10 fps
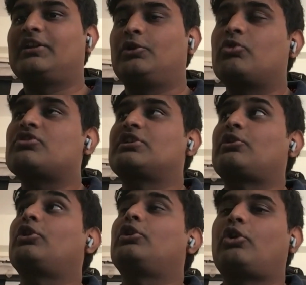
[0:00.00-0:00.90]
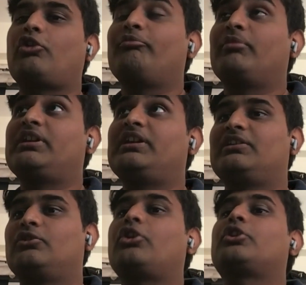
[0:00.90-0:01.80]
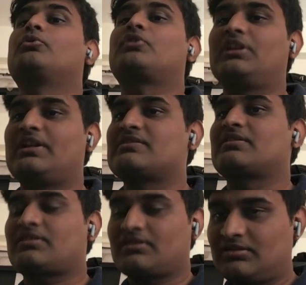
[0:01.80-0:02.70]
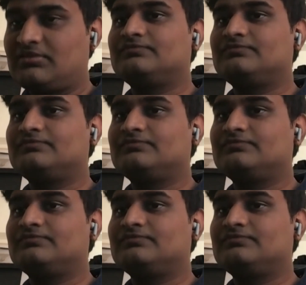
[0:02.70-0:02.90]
and they don't sit on a lot of money and not utilize it.